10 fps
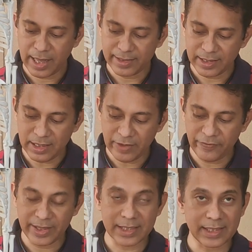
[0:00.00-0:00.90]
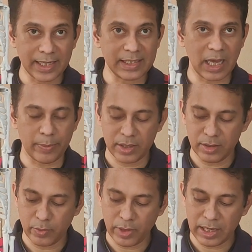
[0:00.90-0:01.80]
And then if in case that is
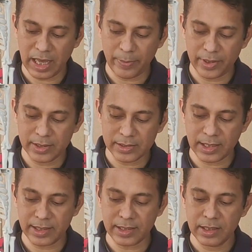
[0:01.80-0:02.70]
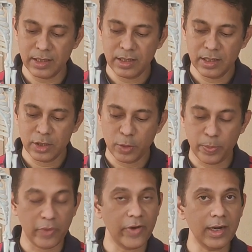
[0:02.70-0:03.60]
happening, what will happen is like to
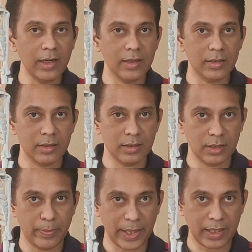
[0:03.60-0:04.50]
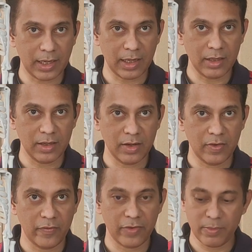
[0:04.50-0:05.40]
prevent the patella
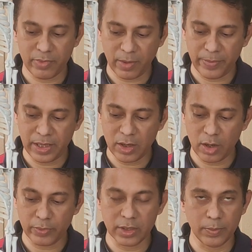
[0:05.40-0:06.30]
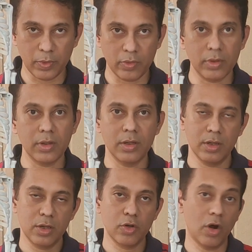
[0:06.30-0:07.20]
from rubbing along with the bone,
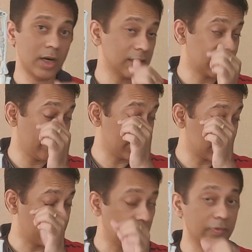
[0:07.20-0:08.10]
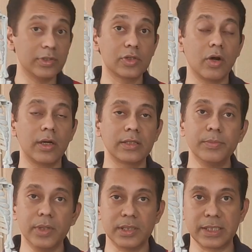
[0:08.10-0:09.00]
God has given something which is called as
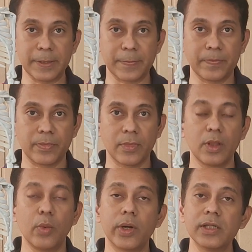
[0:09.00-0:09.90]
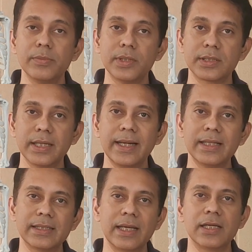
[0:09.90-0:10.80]
a bursae. Now what is a bursae?
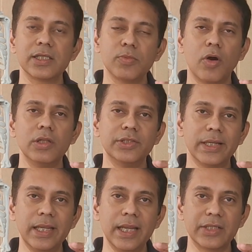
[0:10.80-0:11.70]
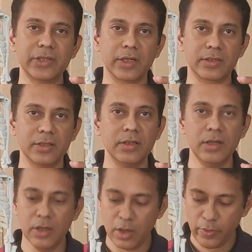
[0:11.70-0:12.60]
It is like a small jelly-like structure
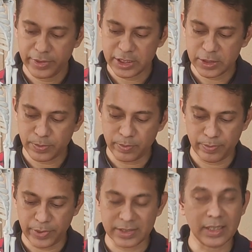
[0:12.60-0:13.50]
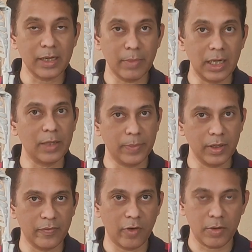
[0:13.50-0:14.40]
which is present in
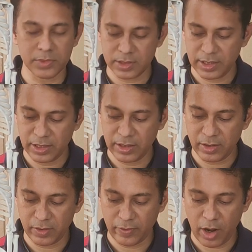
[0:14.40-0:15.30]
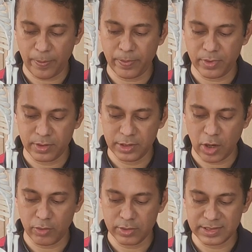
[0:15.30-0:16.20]
multiple forms, in up,
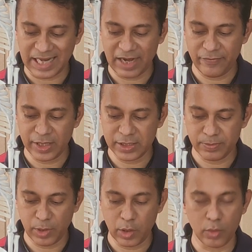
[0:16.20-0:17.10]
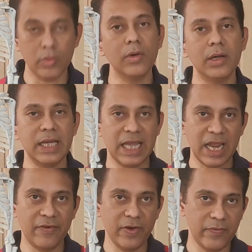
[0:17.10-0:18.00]
down, sideways, below,
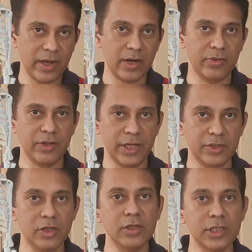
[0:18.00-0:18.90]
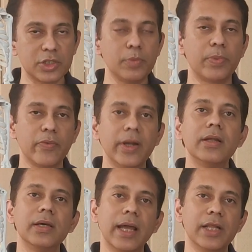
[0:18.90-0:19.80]
everywhere on the knee joint, just to
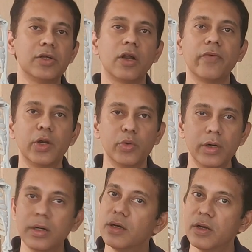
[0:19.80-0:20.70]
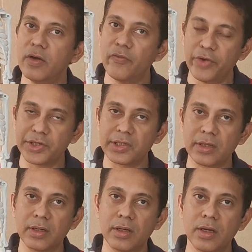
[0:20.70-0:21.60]
prevent any sort of undue
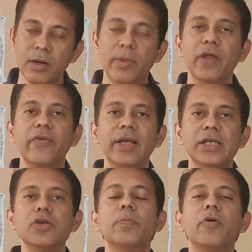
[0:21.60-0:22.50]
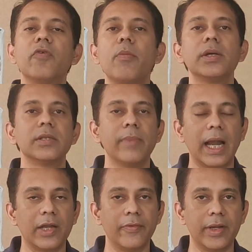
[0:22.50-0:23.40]
friction. But if in case you're performing some
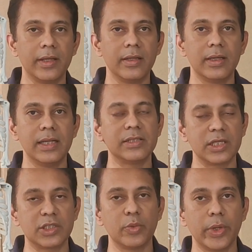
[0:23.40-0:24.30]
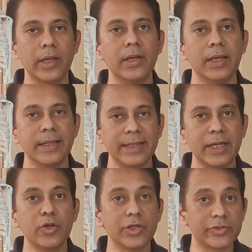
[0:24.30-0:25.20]
activity in such a way
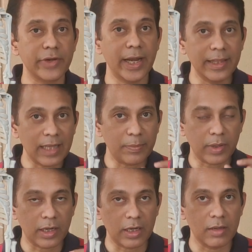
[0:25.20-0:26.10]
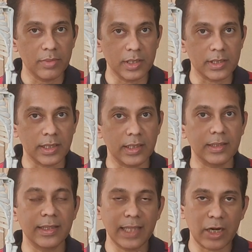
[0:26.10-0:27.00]
that you're straining that particular bursae,
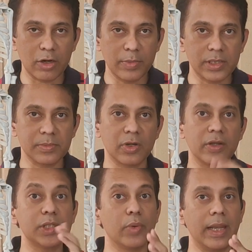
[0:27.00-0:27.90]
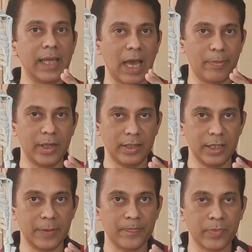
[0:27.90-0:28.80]
then there could be some sort of swelling happening
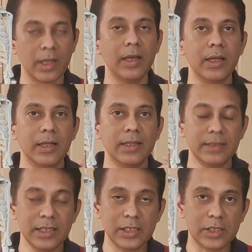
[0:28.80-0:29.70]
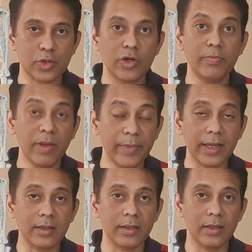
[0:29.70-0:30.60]
there. This could
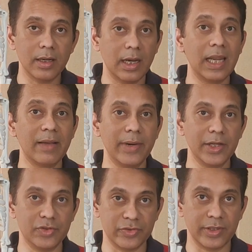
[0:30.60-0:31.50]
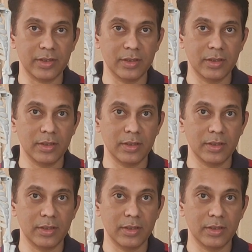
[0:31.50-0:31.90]
mimic a ligament injury.